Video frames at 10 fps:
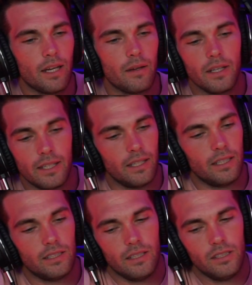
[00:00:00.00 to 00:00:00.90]
Again,
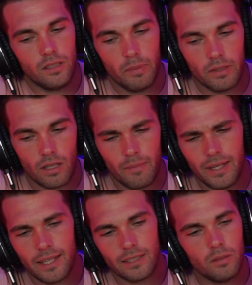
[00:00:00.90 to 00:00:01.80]
it just depends on, I
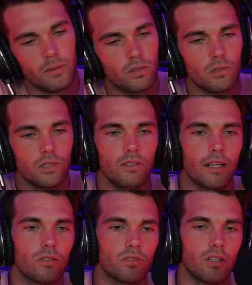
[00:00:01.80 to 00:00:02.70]
mean, I guess it depends on what you
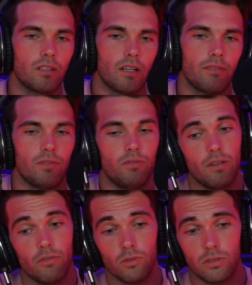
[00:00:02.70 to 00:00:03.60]
got going on in life. If you
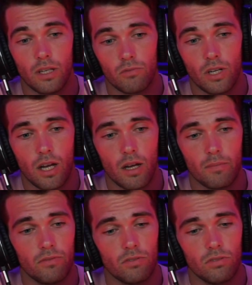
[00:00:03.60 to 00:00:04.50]
have a full-time
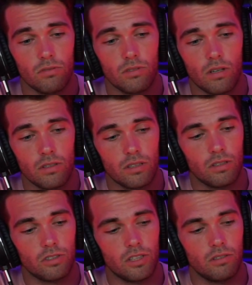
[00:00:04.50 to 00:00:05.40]
job, if you're doing all this
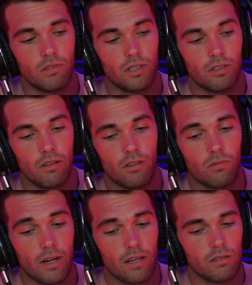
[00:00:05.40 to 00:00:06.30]
other shit and you're running
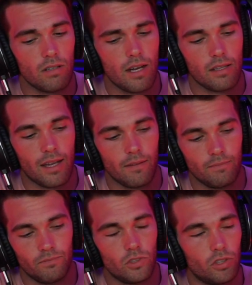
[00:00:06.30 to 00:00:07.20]
around a lot, like,
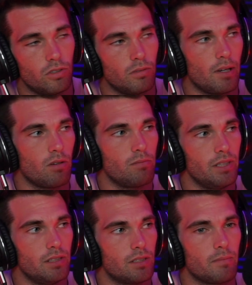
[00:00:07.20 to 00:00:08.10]
sure, by all
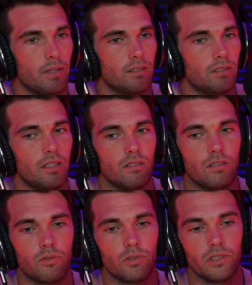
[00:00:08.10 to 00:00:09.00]
means, get somebody else to handle
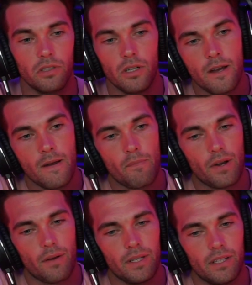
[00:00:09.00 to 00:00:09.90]
it for you.
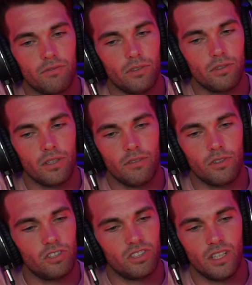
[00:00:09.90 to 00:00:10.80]
But, I mean, if you're
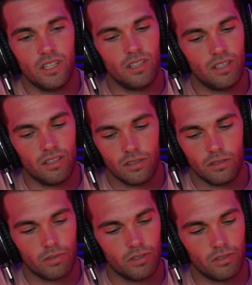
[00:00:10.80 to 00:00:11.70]
just in it and this
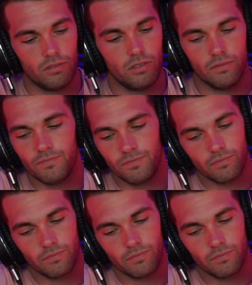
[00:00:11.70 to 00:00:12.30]
is what you're doing,